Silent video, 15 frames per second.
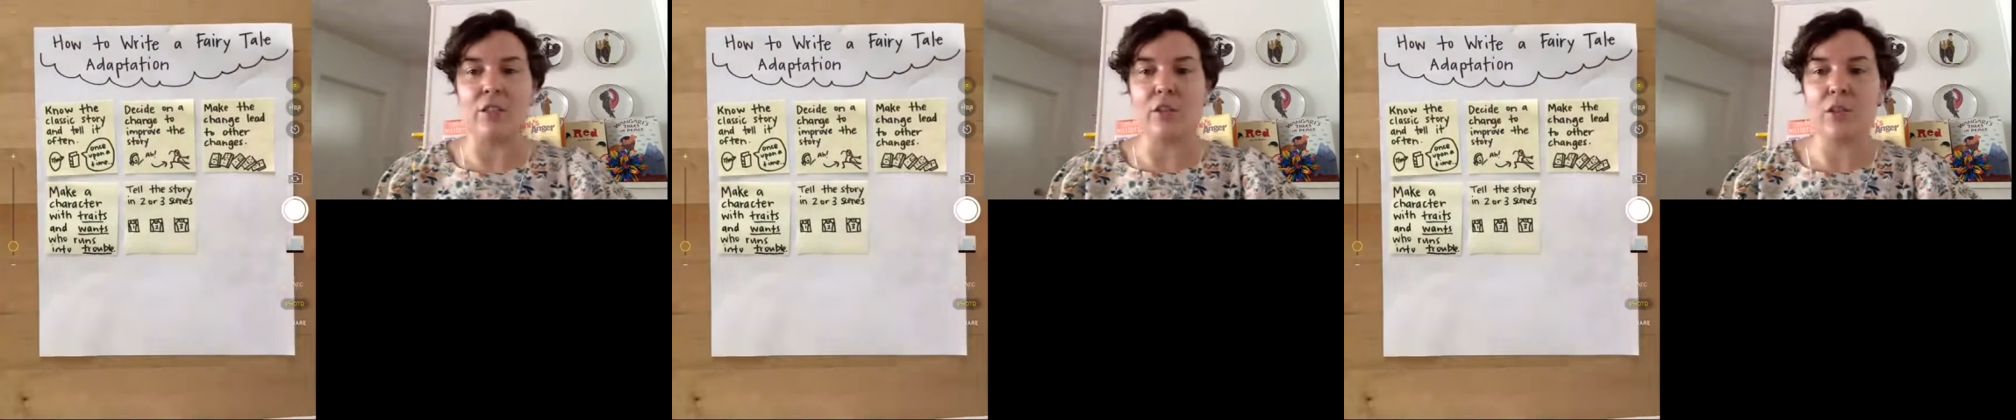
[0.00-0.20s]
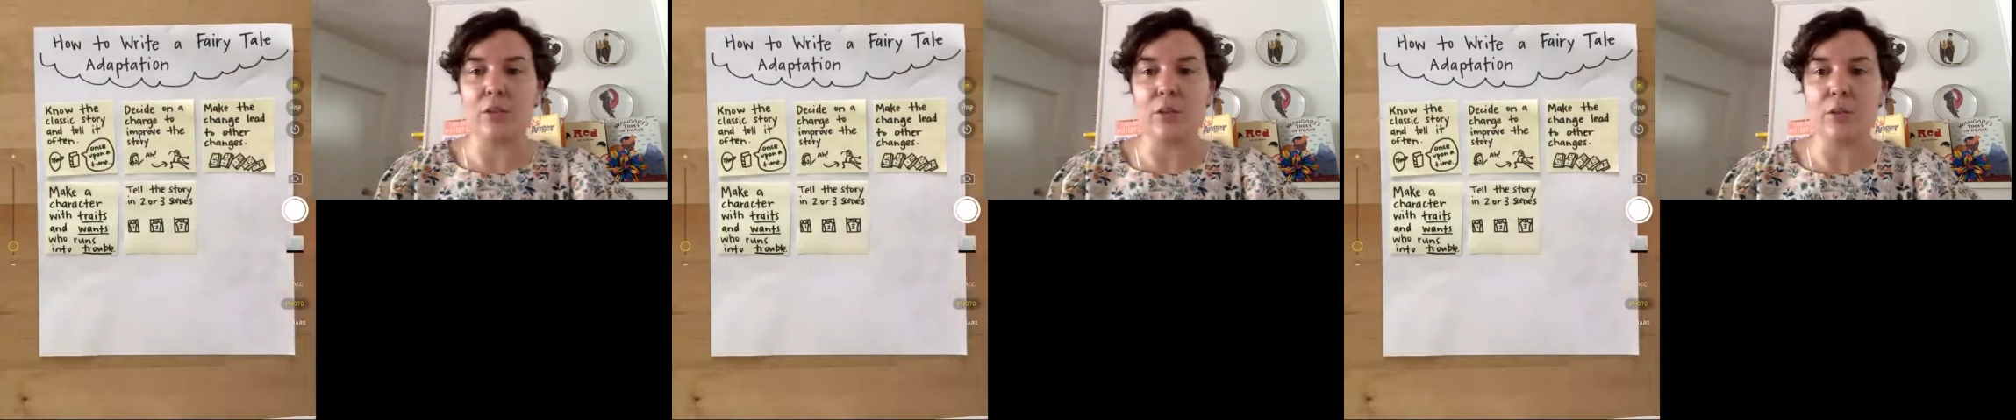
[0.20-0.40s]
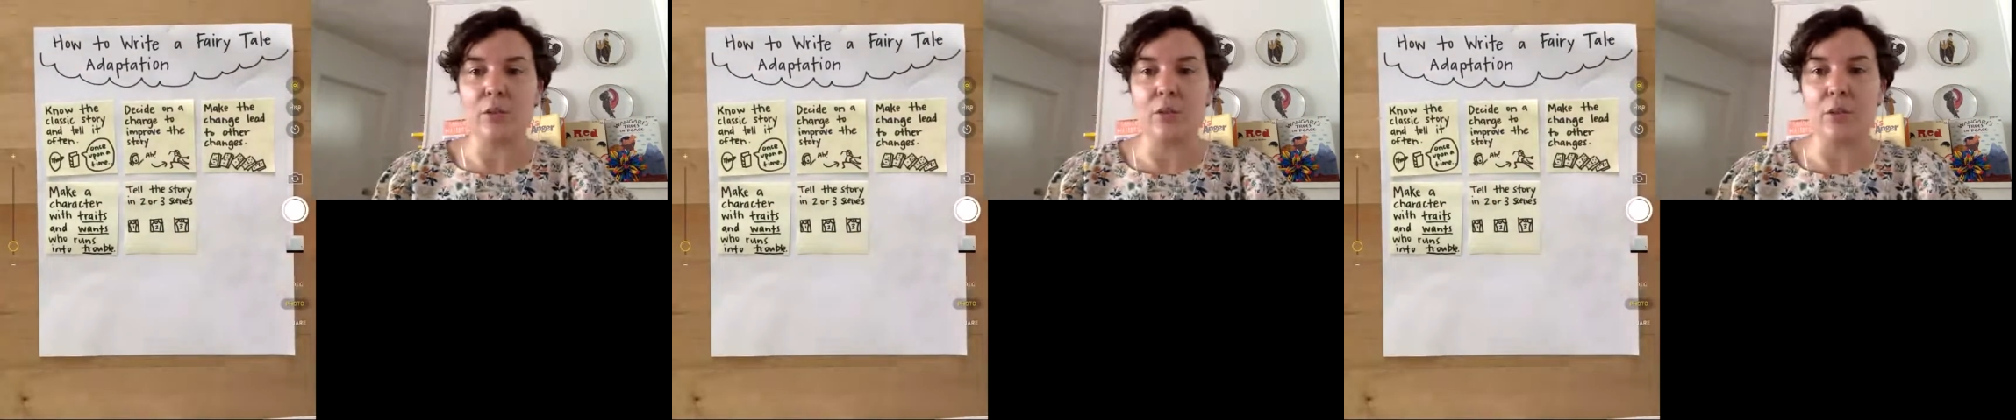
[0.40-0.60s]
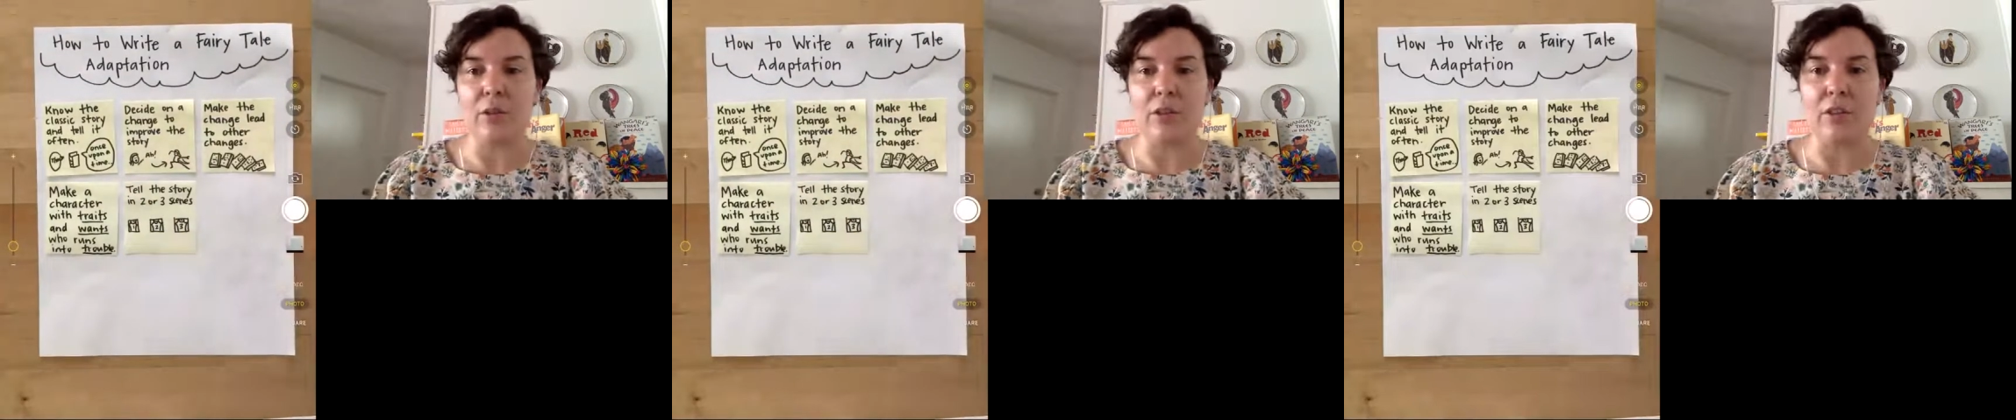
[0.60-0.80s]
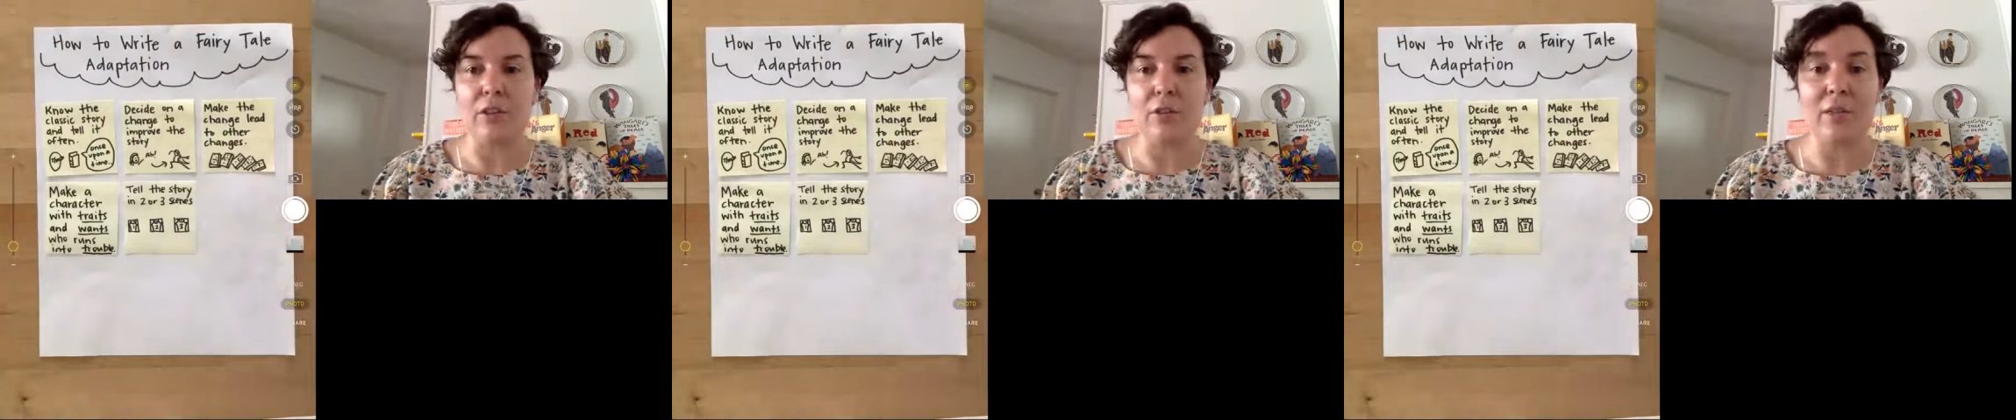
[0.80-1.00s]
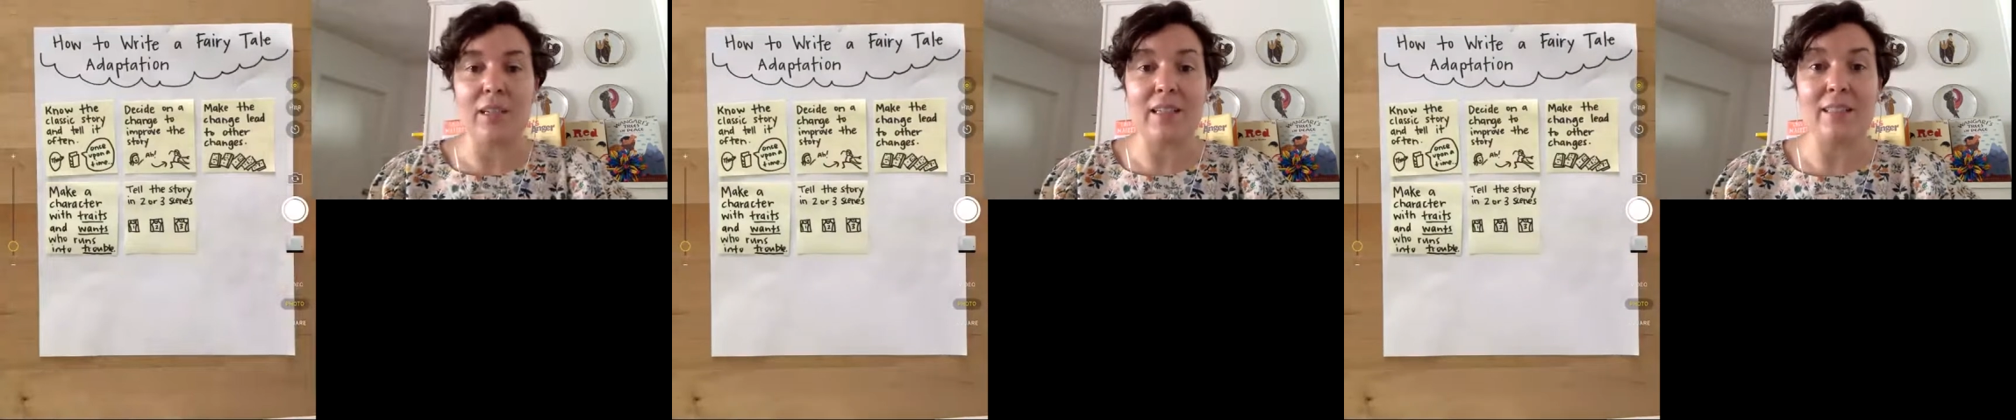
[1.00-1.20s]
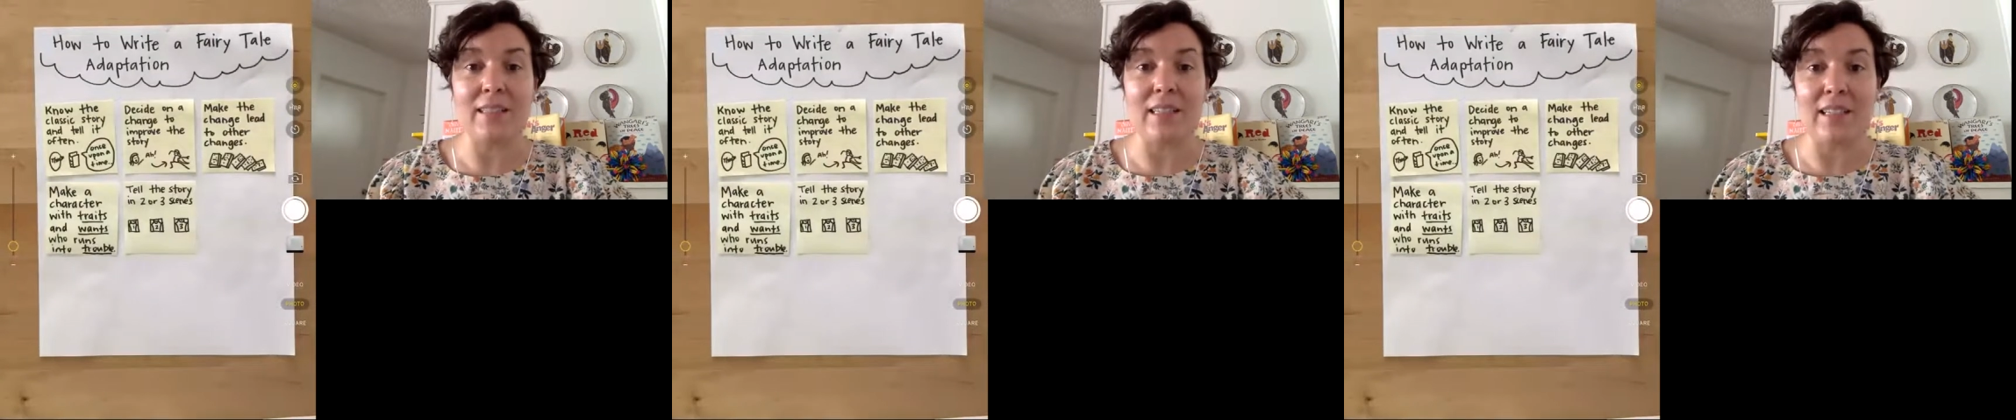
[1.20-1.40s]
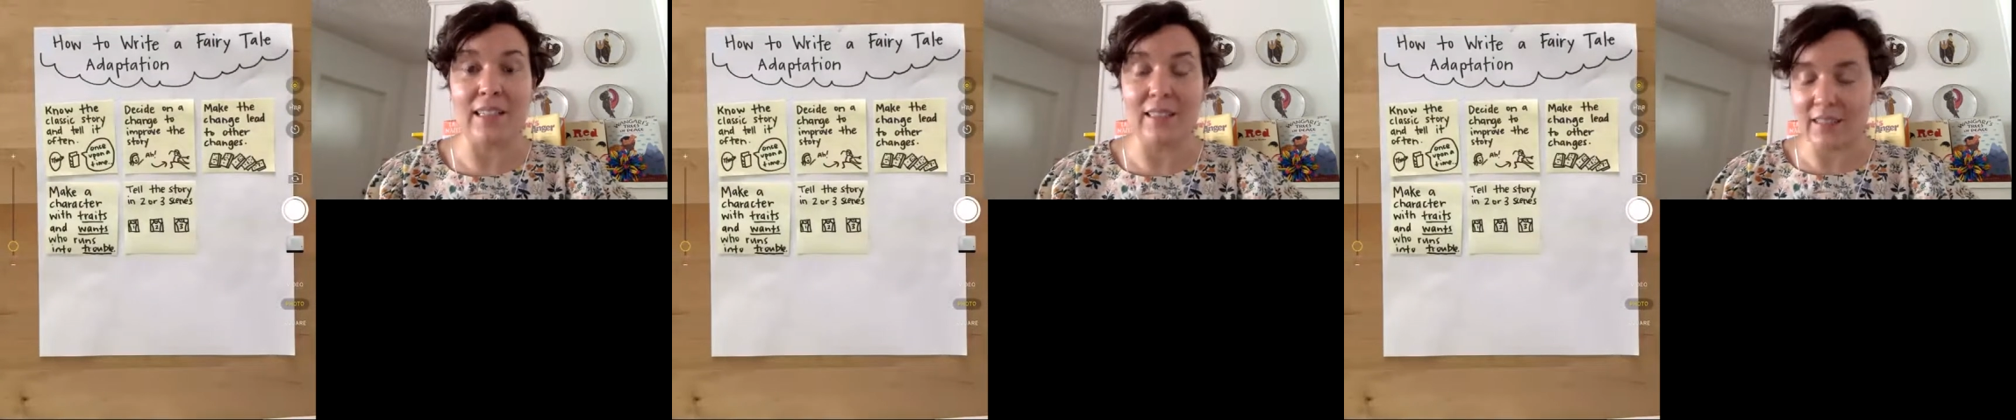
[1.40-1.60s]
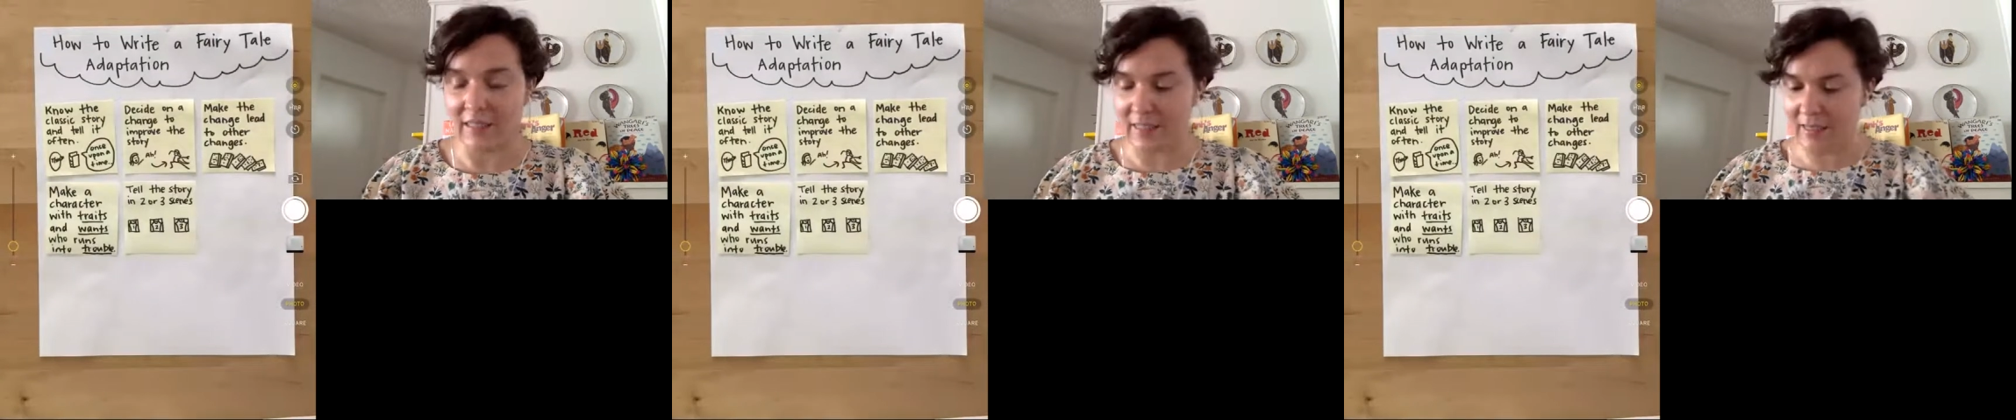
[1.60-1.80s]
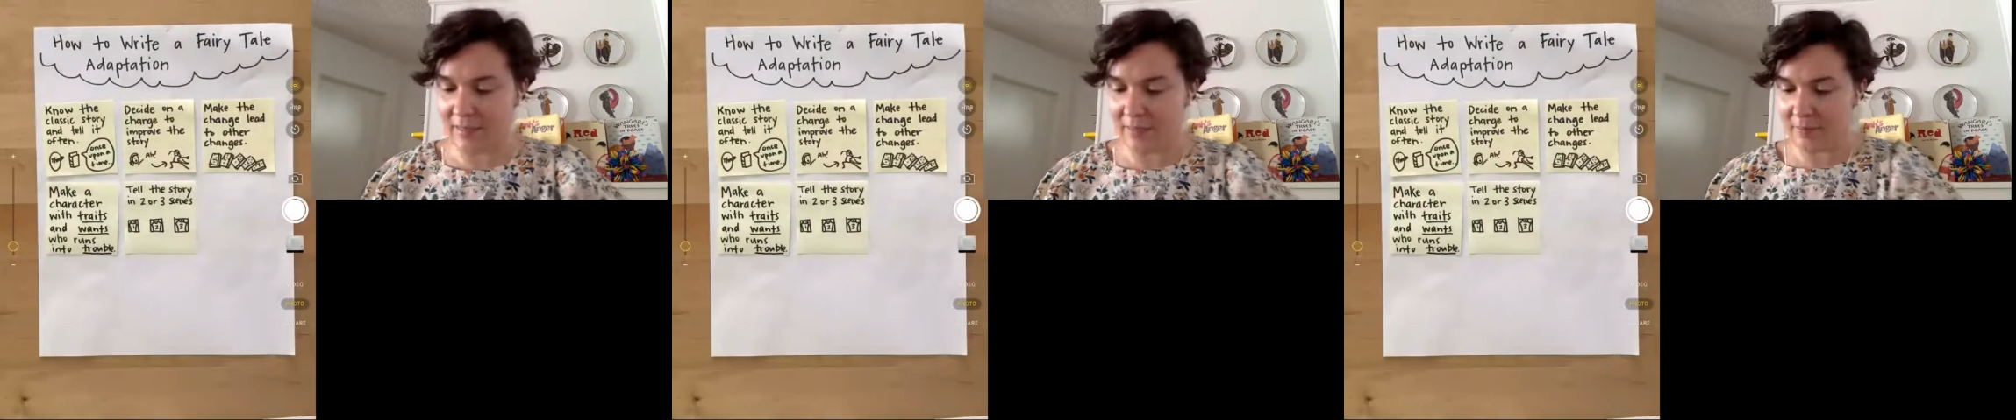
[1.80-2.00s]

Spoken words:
2 or 3 scenes